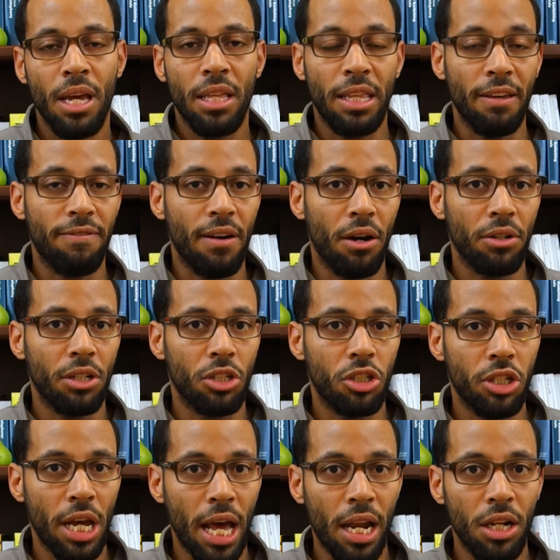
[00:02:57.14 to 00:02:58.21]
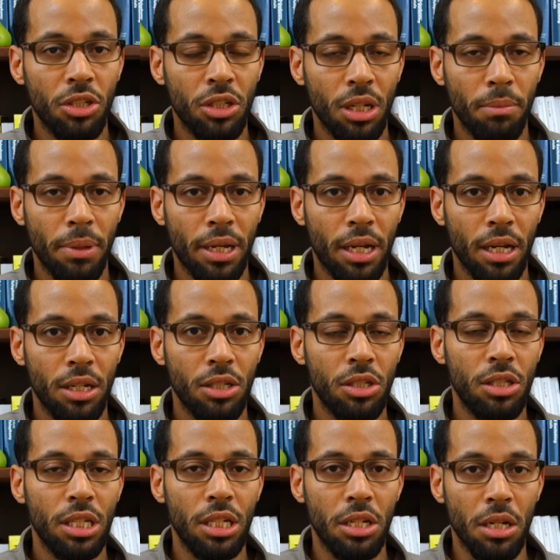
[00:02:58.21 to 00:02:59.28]
They found it challenging
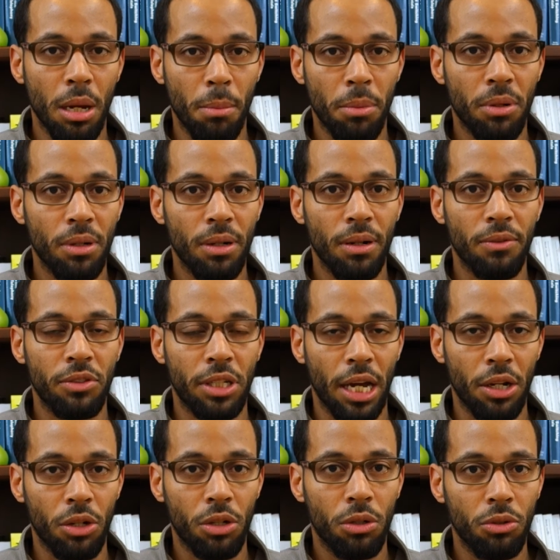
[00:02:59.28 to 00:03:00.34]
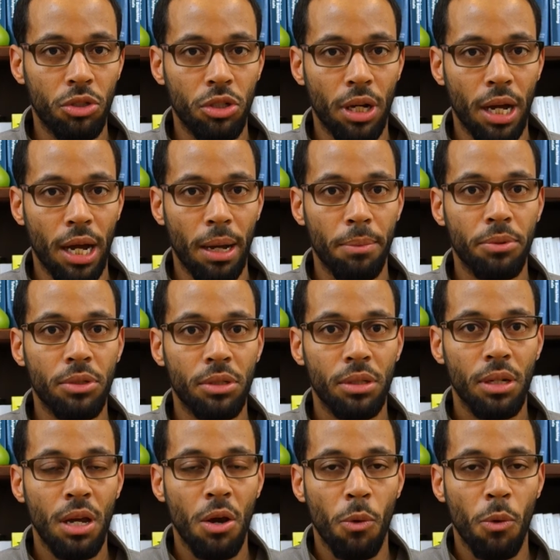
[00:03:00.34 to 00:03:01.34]
because the number of technical jobs